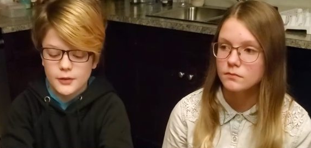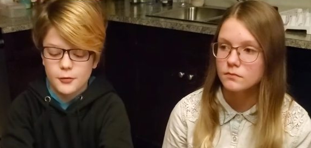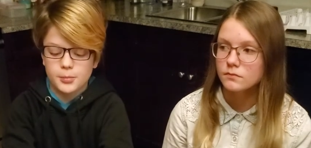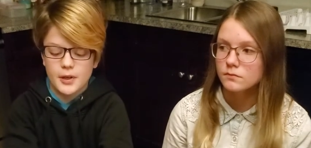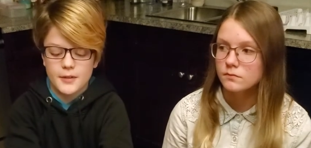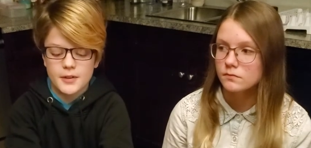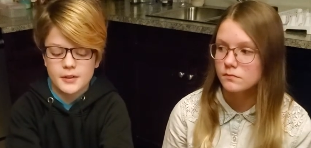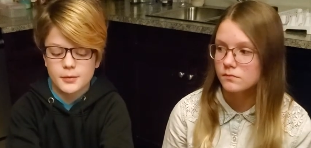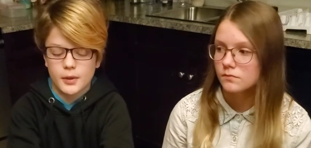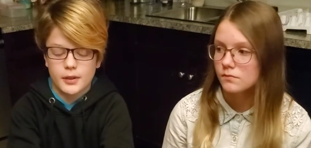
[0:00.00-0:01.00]
Speaker 1: If you play
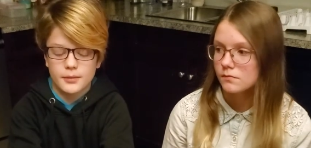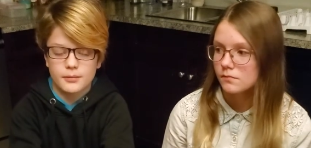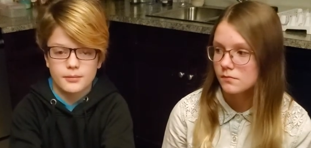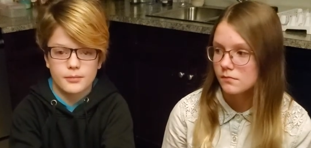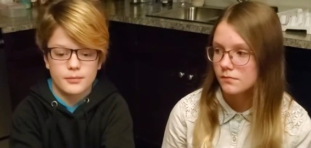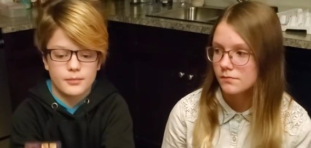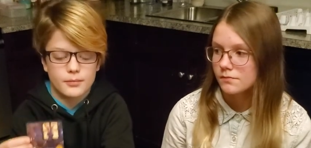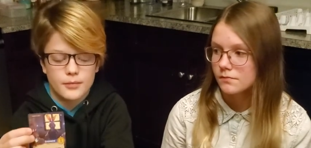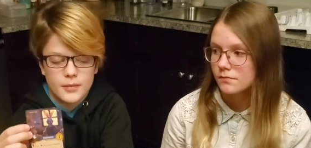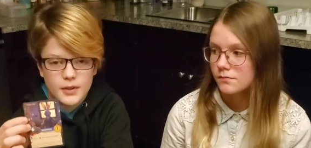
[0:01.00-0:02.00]
this one,
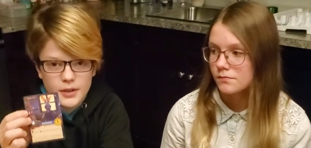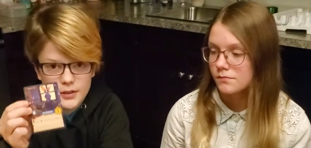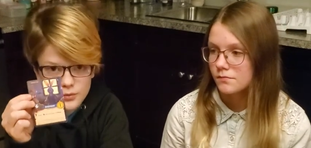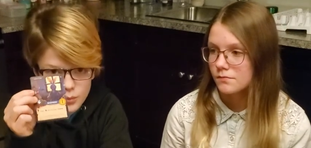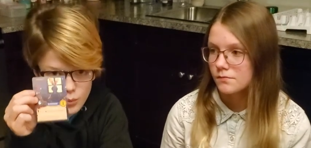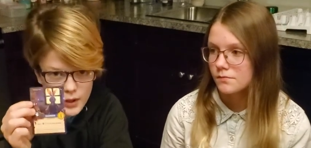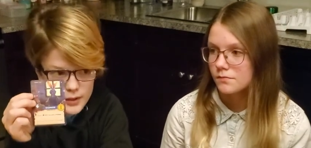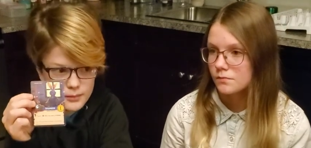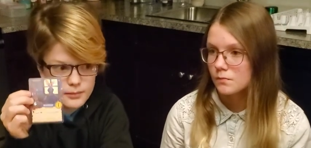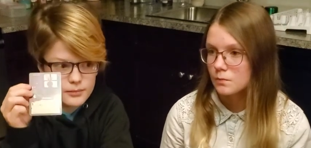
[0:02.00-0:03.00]
it's
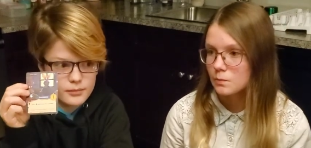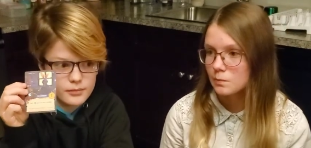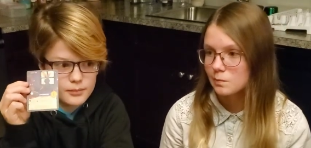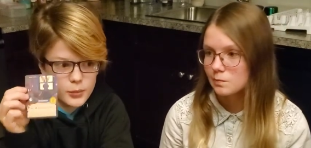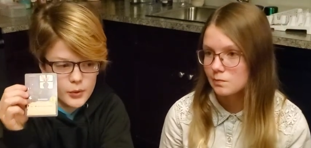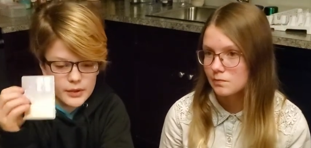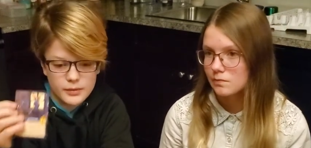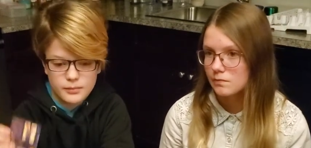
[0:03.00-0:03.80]
one point.